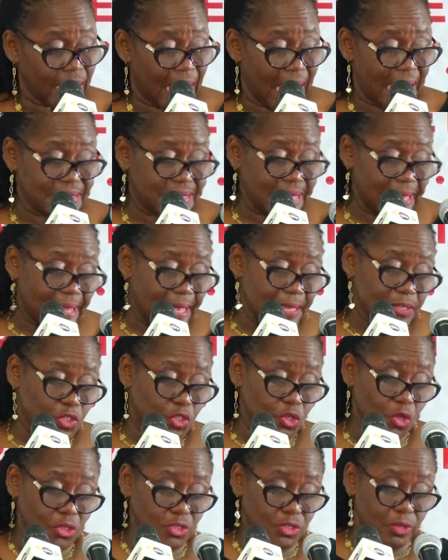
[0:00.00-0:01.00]
A second
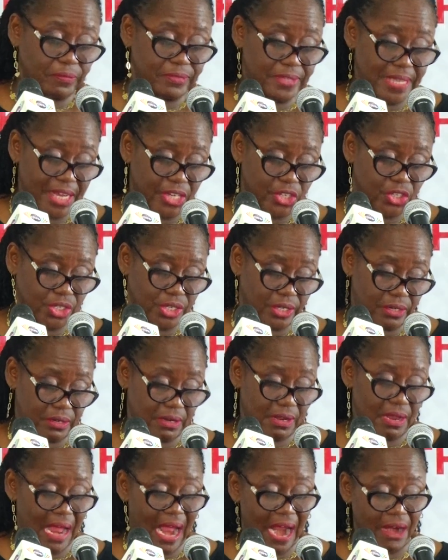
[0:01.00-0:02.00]
source of tension
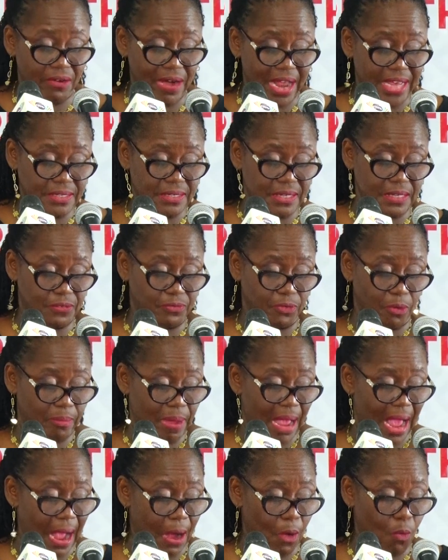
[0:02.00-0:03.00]
arises from
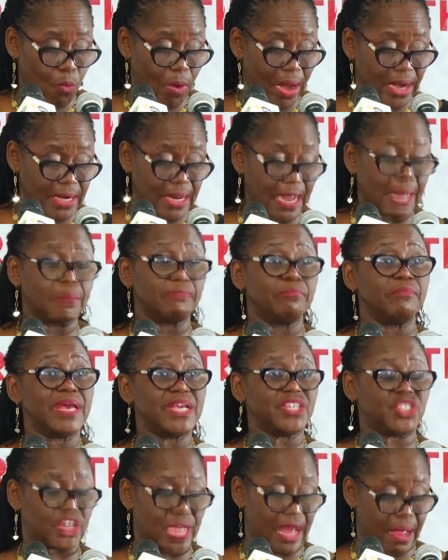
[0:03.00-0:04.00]
how one can
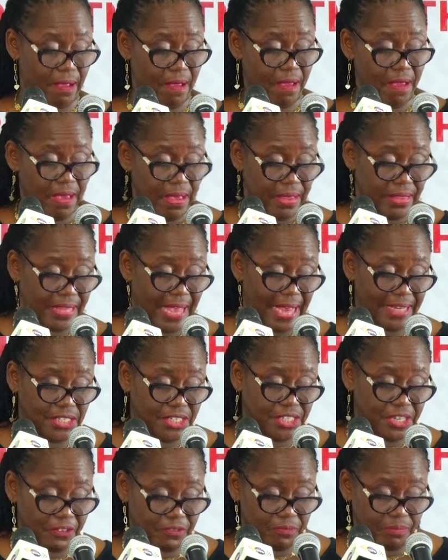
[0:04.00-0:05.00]
measure the
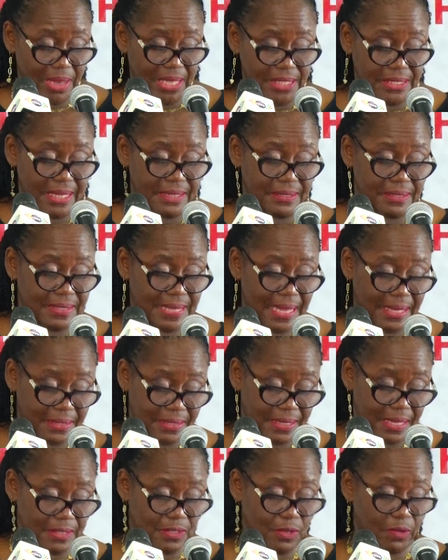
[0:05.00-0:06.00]
achievement and
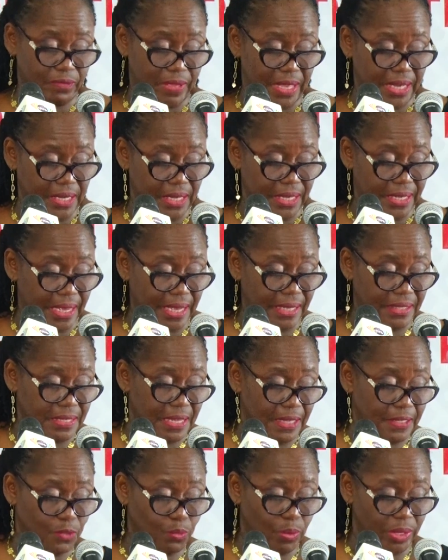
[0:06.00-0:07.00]
success of the
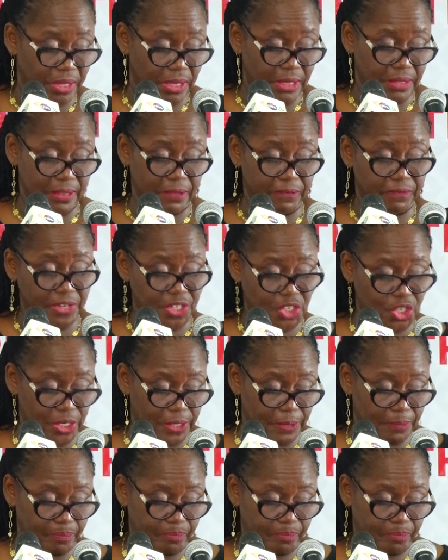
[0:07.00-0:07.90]
indicators within the vision.